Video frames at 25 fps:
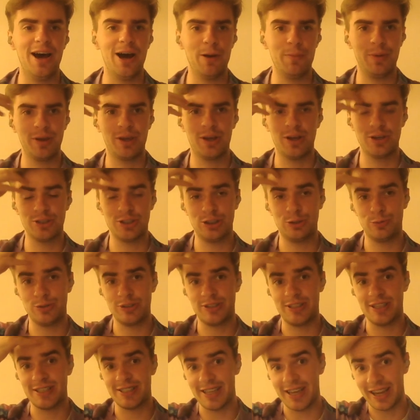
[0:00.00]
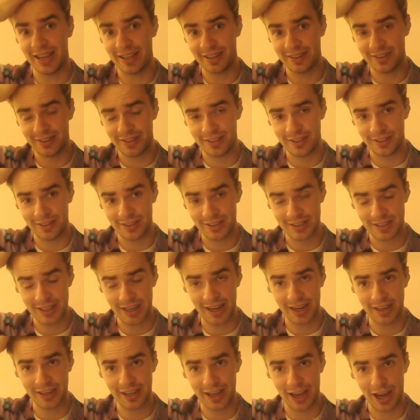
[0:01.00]
because it was the
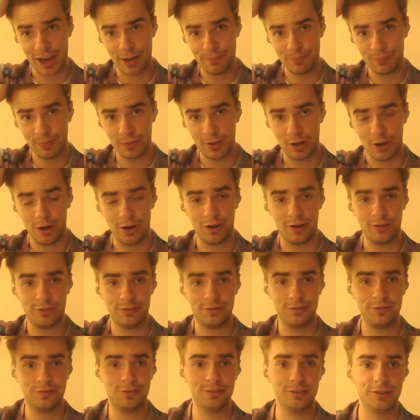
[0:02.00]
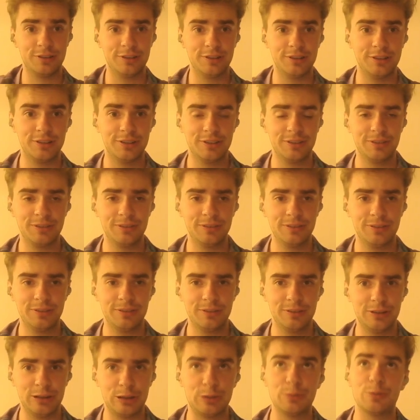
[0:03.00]
second game of
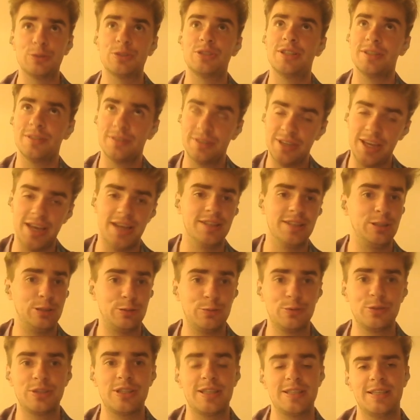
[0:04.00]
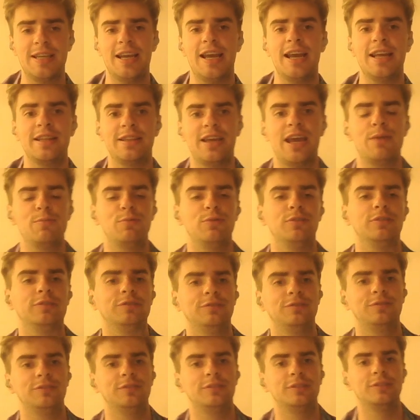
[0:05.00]
it was the second game of
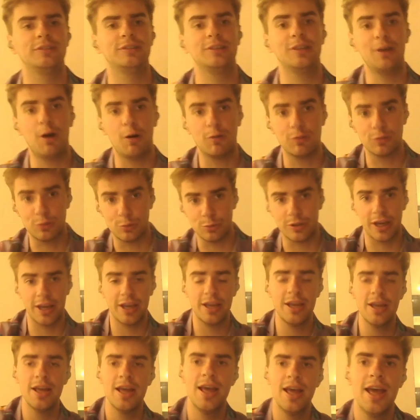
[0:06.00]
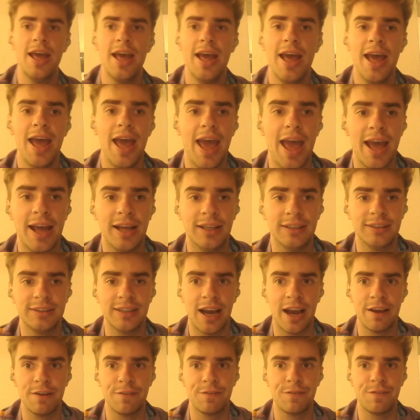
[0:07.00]
today, and
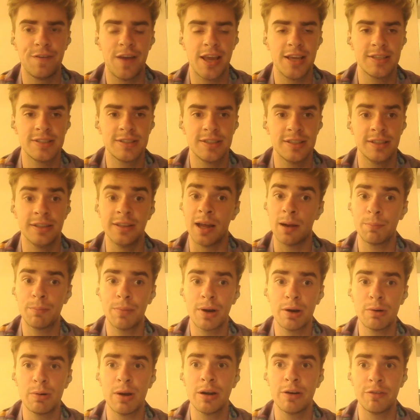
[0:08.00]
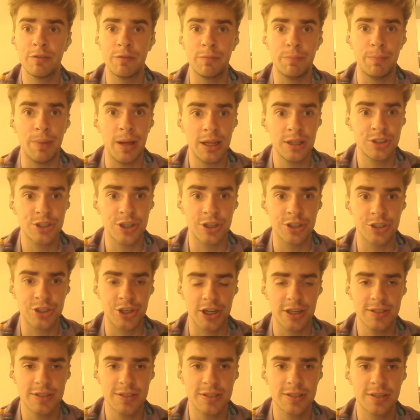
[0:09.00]
I faced number one of Belgian
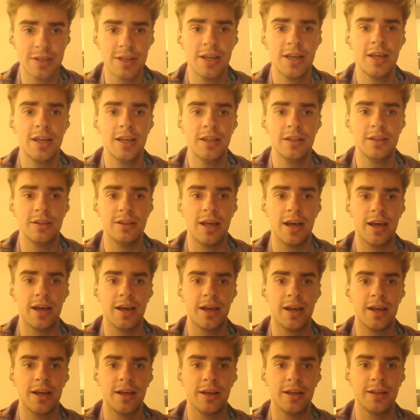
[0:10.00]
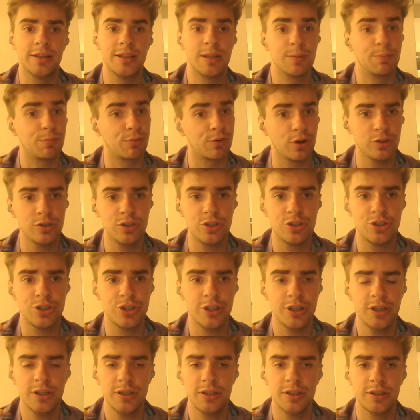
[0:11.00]
chess, the
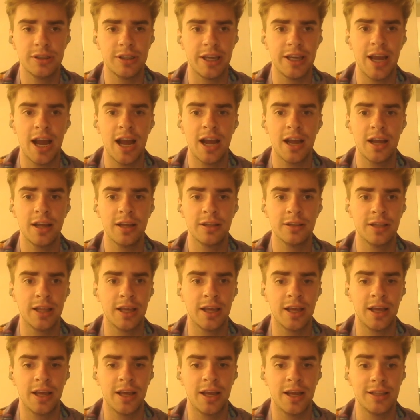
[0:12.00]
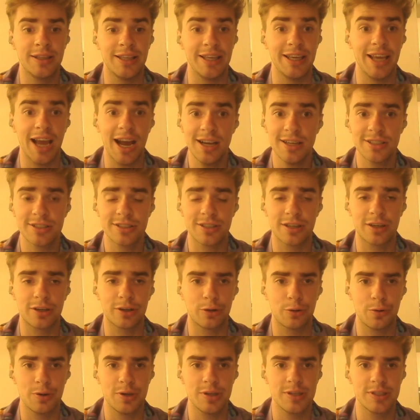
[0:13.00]
prodigy, the youngster
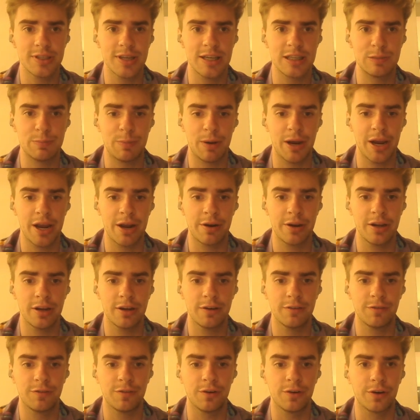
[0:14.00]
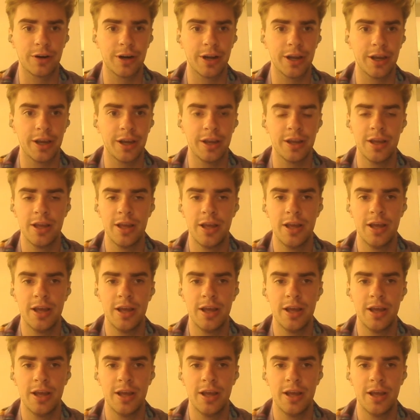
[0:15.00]
who is aspiring for a